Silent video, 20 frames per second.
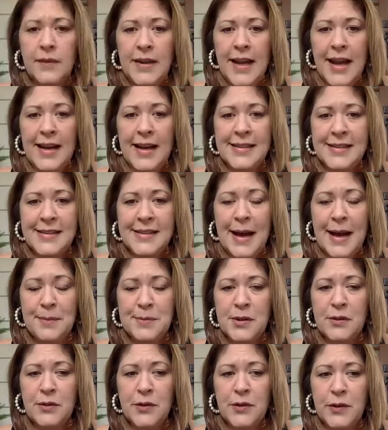Yes,
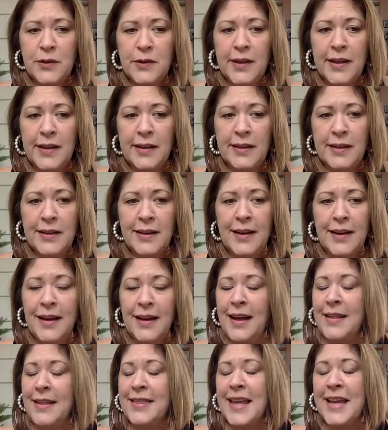absolutely.
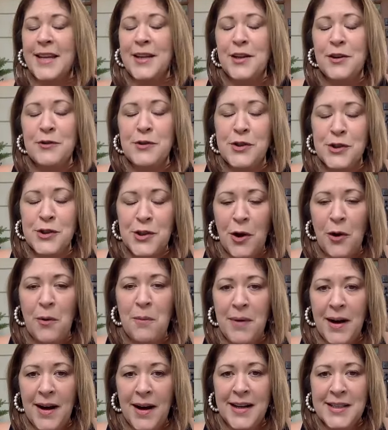Thank you so
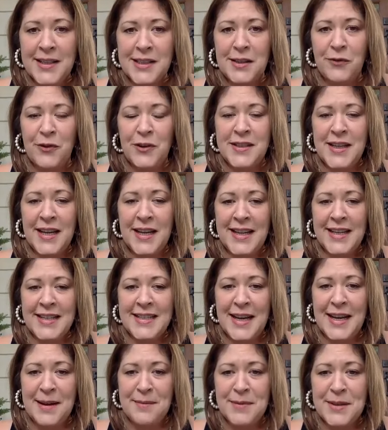much for taking
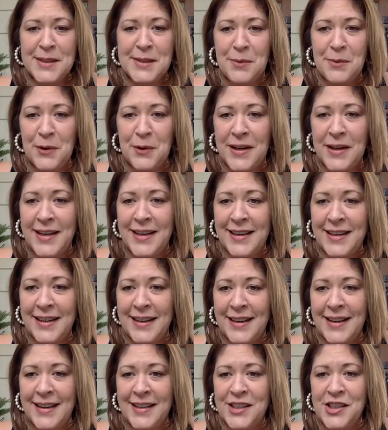time this morning
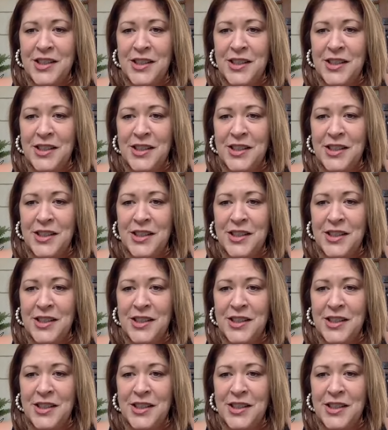and